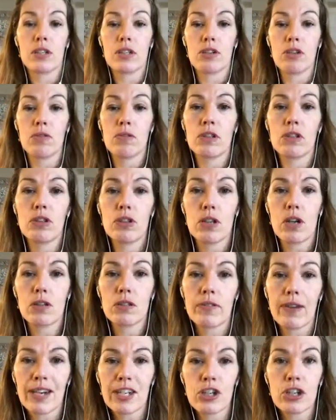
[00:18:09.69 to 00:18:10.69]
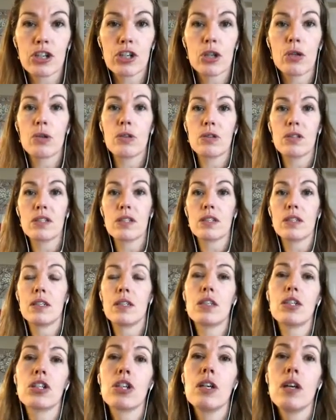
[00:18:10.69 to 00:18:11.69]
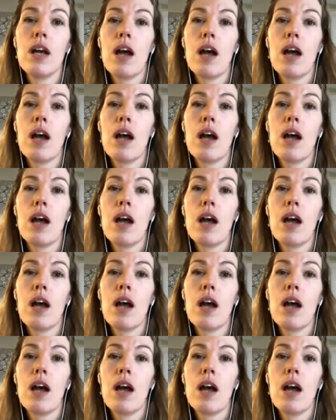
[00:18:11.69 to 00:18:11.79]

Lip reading: a good old-fashioned Google search